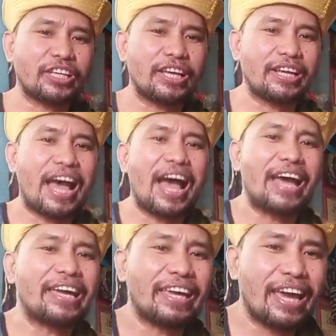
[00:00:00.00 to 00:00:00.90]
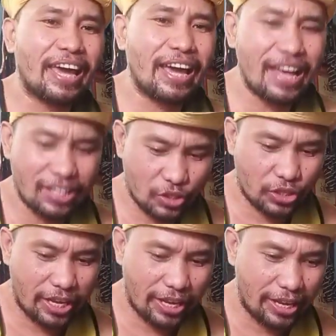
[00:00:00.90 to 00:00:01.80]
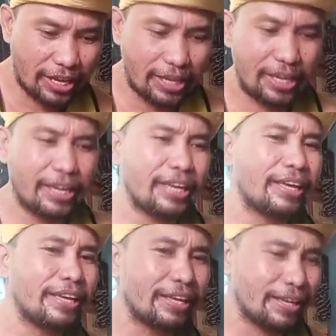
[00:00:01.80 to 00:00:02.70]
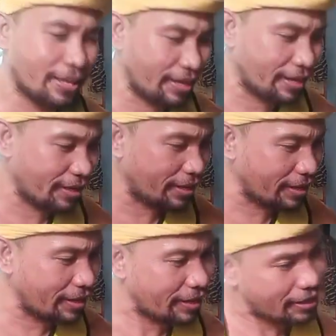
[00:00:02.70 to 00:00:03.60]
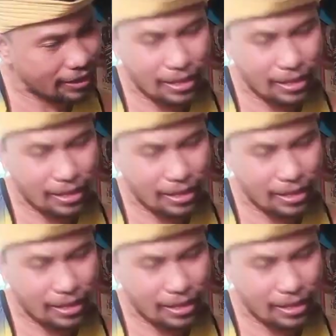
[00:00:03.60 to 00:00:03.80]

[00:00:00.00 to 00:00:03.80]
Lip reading: and I can see.